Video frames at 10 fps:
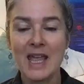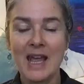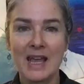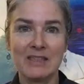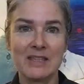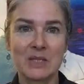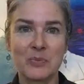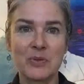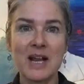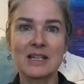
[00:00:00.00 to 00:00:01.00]
And this
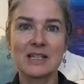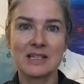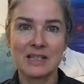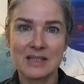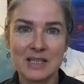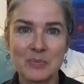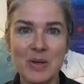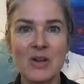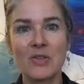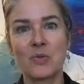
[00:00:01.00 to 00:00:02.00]
practice and this
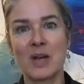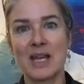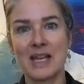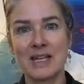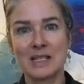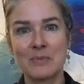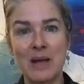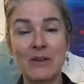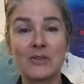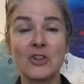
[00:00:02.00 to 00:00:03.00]
pathway is
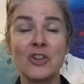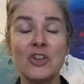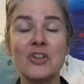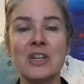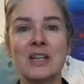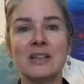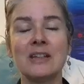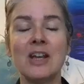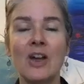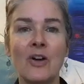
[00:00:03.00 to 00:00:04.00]
about the
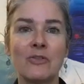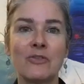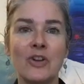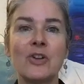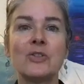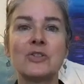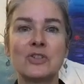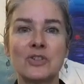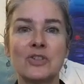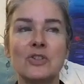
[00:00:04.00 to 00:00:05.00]
union of those
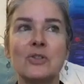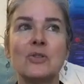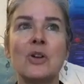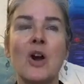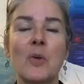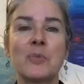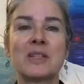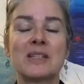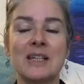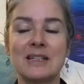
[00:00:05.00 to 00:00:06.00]
two
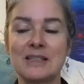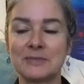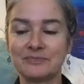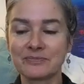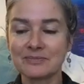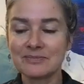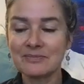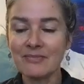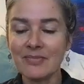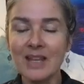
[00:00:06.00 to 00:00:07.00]
opposite
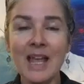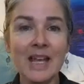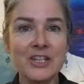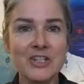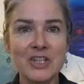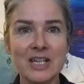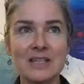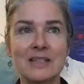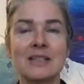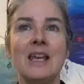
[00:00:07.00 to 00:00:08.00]

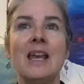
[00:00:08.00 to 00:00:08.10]
energies